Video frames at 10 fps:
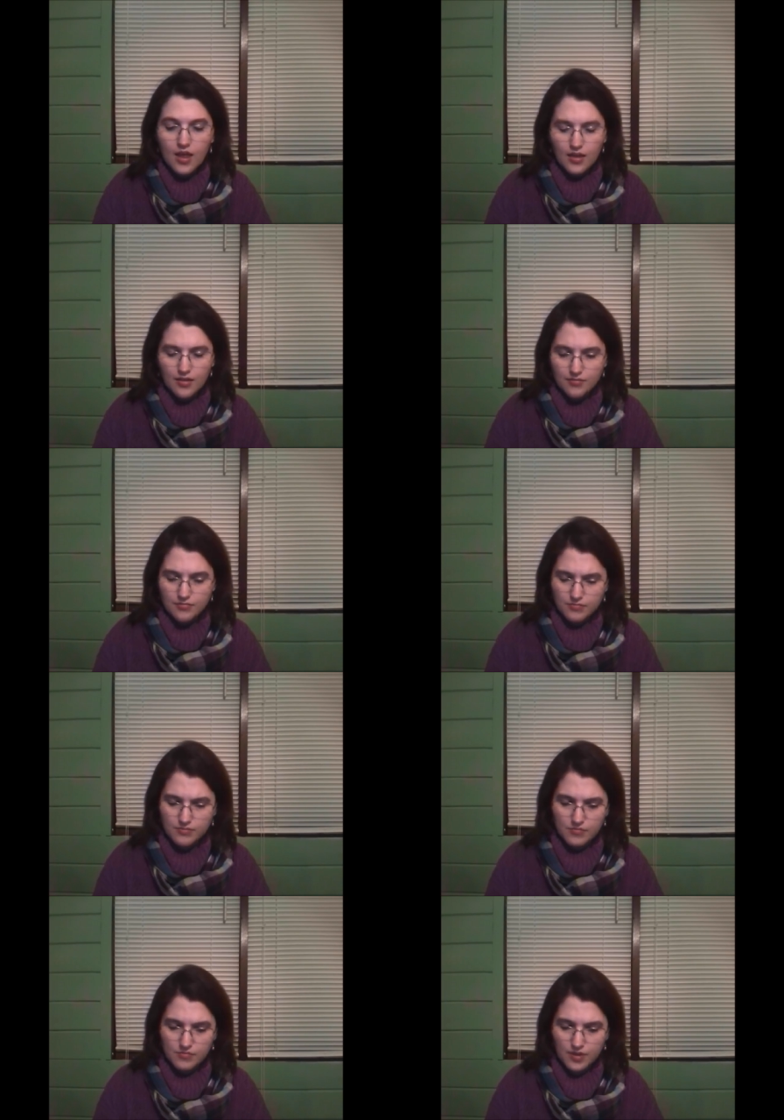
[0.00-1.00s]
Yeah.
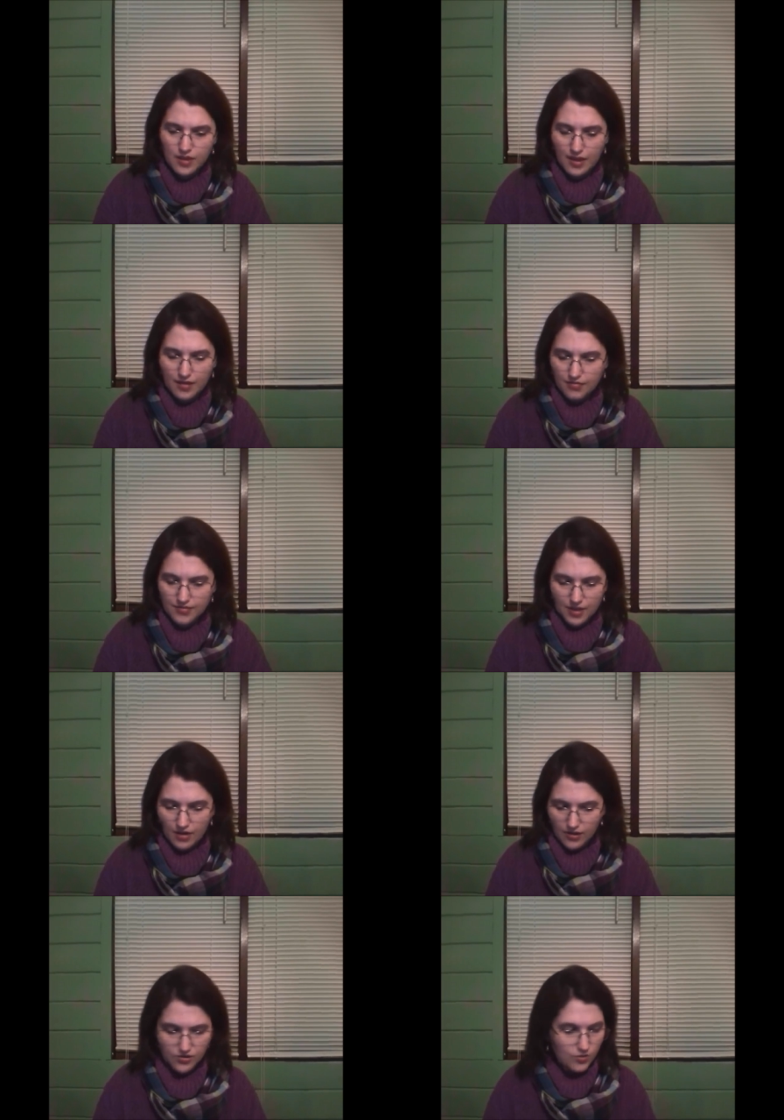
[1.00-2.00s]
Okay, that's not
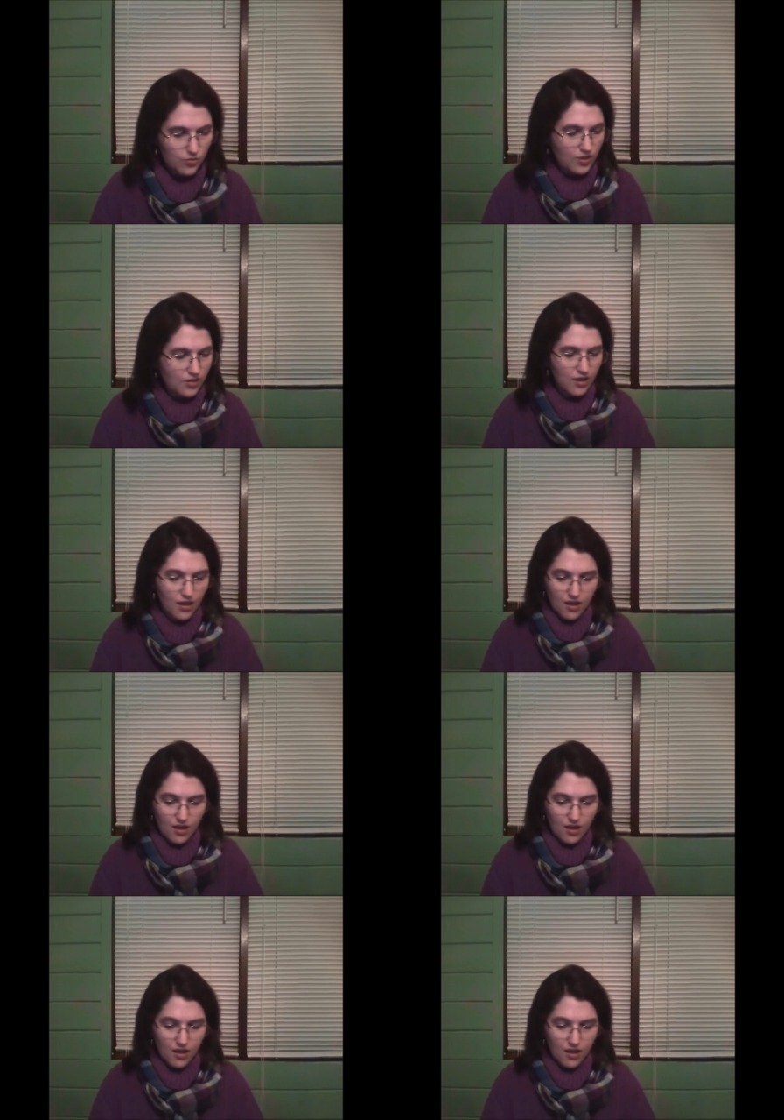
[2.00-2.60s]
actually one.